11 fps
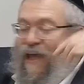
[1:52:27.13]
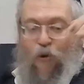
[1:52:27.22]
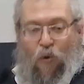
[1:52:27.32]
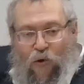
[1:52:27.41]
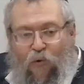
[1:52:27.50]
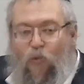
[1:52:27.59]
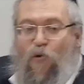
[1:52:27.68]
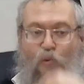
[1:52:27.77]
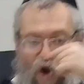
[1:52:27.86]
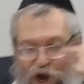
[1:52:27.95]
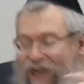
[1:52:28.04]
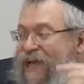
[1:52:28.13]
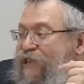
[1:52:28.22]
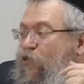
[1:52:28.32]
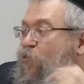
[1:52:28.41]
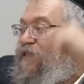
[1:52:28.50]
it's such an
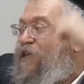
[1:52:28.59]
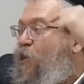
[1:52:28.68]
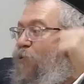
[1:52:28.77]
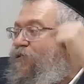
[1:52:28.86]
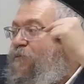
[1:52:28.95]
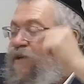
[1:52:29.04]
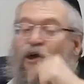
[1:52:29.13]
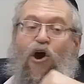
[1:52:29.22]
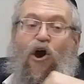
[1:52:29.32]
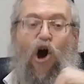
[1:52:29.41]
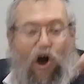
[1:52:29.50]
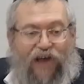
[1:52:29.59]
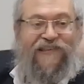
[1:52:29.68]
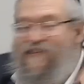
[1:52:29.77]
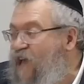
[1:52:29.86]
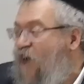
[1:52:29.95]
otherworldly pleasure that we will
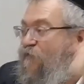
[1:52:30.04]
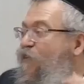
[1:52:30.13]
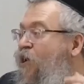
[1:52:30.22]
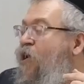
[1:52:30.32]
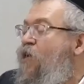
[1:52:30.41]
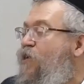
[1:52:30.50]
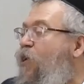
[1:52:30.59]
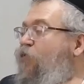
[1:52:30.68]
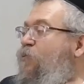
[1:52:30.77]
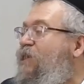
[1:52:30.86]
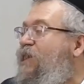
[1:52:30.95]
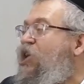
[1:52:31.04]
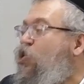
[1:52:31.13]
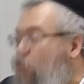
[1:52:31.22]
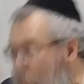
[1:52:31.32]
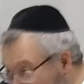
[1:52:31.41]
experience in this world.
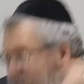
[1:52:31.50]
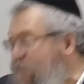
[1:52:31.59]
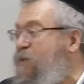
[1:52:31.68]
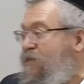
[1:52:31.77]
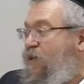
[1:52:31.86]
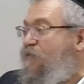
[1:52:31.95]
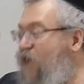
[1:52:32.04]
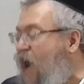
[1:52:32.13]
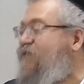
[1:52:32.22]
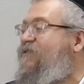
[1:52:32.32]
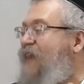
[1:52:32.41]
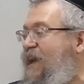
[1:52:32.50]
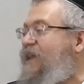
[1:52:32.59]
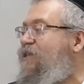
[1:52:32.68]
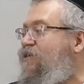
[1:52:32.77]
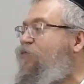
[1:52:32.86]
But Chazal
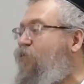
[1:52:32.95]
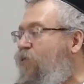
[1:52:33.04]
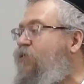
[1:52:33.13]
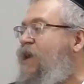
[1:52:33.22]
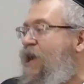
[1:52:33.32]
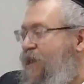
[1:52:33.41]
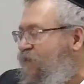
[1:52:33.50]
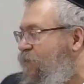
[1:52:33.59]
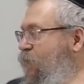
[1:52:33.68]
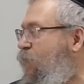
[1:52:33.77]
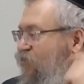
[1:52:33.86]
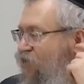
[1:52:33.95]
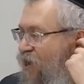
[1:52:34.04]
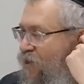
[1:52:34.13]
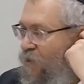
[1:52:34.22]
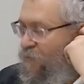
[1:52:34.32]
said, Gabe Acher, they
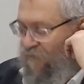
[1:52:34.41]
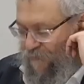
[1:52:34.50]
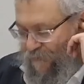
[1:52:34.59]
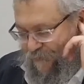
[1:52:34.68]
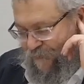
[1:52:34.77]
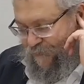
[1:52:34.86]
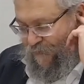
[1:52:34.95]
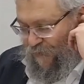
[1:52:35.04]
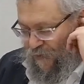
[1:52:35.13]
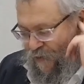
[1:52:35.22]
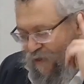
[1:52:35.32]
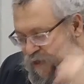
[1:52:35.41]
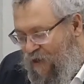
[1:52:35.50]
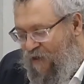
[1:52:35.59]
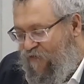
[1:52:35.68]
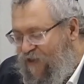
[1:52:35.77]
said
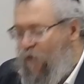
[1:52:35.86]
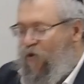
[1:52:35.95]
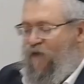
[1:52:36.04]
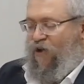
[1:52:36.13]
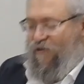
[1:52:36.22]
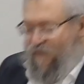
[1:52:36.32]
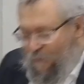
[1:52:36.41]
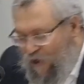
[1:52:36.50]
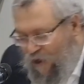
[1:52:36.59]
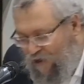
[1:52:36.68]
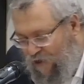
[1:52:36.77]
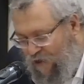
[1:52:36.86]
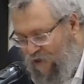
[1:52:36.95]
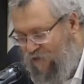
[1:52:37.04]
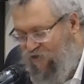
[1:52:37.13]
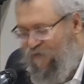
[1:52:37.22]
regarding the sage
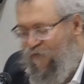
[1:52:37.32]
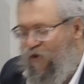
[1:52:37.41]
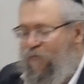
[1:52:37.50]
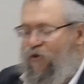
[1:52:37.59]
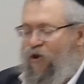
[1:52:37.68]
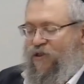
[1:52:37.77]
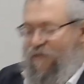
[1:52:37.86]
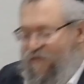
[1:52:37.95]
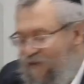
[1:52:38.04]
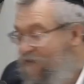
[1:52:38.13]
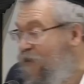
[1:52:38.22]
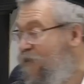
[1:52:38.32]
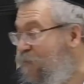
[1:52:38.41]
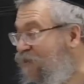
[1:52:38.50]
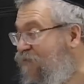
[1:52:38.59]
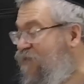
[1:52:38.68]
that we don't name him by
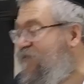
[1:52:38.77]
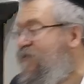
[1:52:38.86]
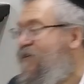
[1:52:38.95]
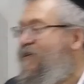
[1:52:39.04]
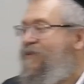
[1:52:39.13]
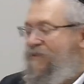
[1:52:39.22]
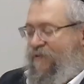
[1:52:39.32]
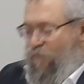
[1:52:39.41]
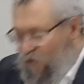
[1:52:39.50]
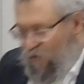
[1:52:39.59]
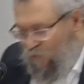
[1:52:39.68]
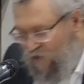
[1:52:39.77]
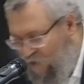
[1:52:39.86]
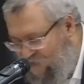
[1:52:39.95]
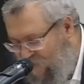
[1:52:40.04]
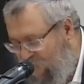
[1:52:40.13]
his name because he had such
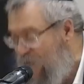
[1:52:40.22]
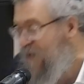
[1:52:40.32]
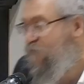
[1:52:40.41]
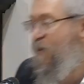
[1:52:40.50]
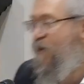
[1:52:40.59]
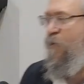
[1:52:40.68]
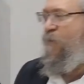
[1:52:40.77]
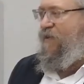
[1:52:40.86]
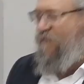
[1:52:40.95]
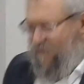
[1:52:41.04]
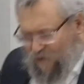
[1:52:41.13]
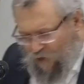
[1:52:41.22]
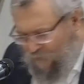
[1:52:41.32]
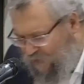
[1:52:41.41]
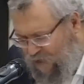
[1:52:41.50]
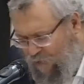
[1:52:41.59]
a
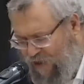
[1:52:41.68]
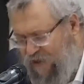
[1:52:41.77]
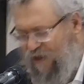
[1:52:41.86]
mess up.